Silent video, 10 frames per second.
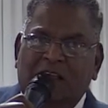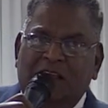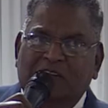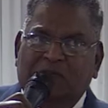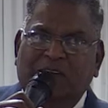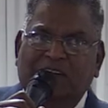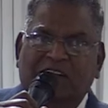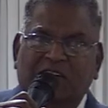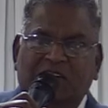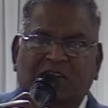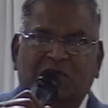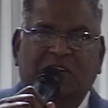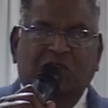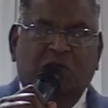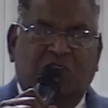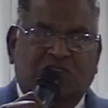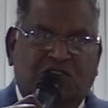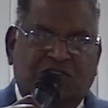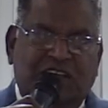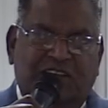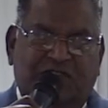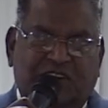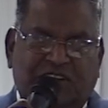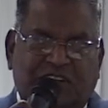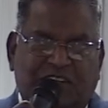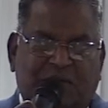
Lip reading: Especially when you watch on television